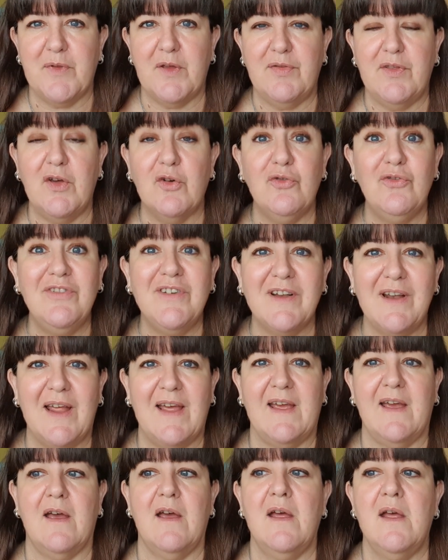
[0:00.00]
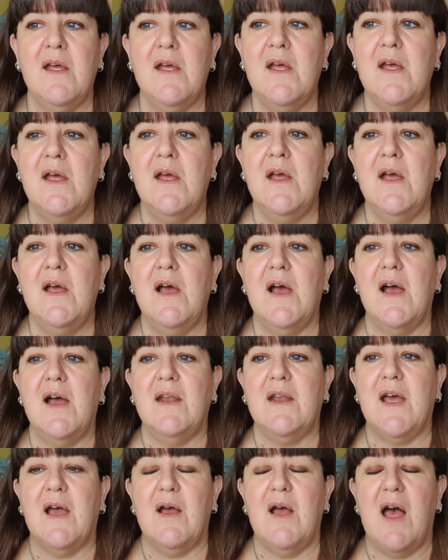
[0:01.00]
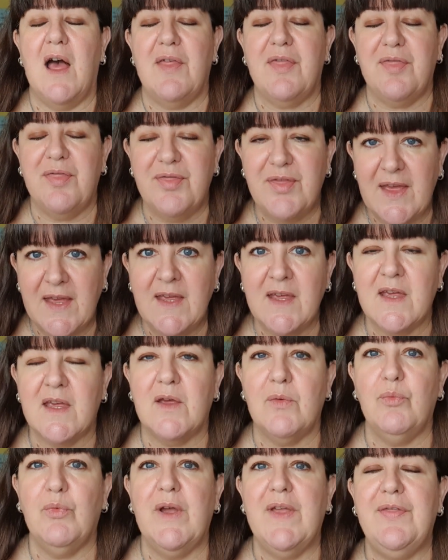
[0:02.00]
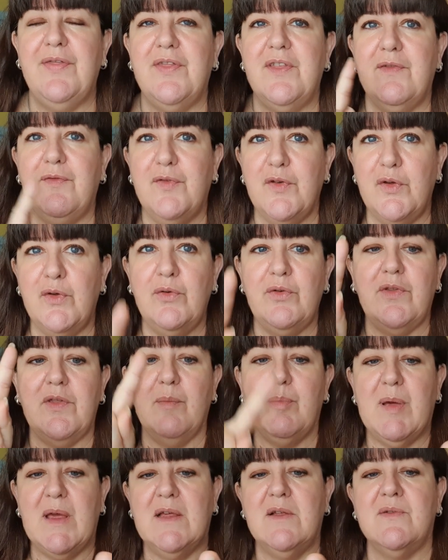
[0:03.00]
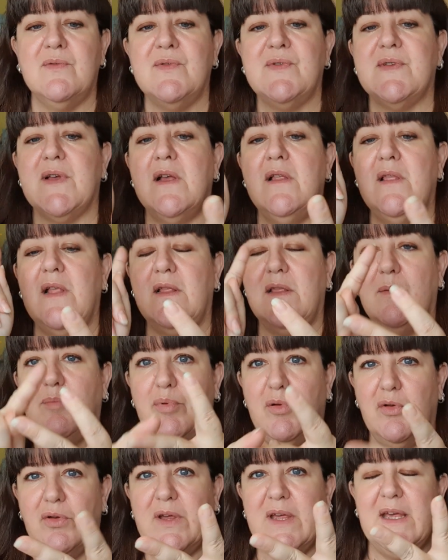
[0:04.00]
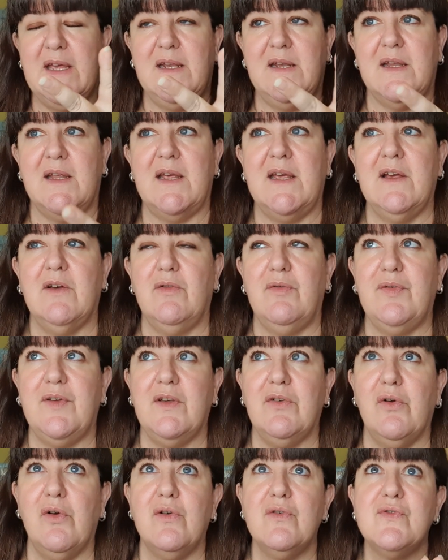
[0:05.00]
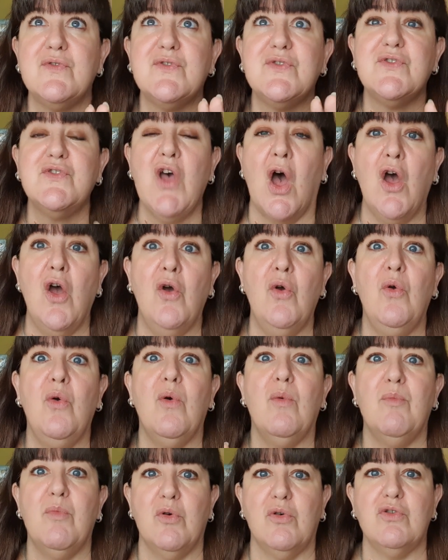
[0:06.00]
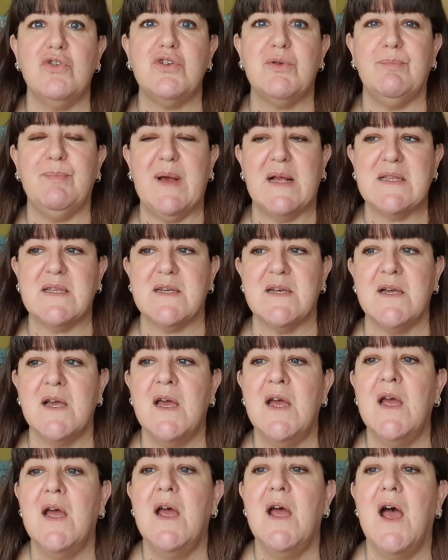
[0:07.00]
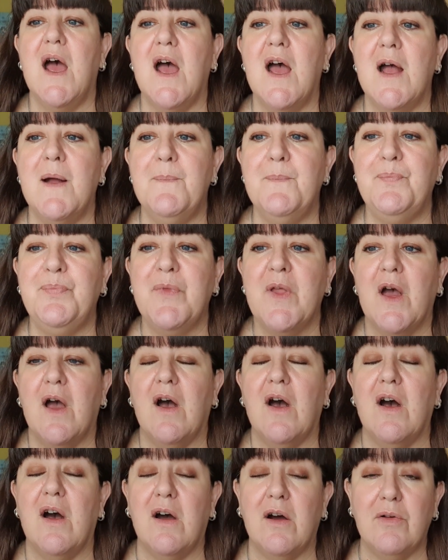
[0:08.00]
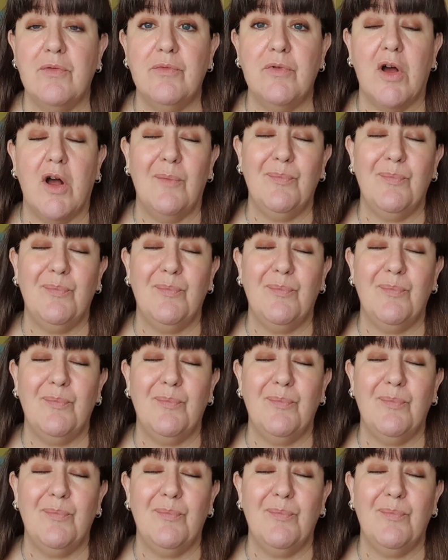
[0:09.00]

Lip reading: underlayer. And I think with the food, the pills, and then the plucking, he'll feel so much better. Our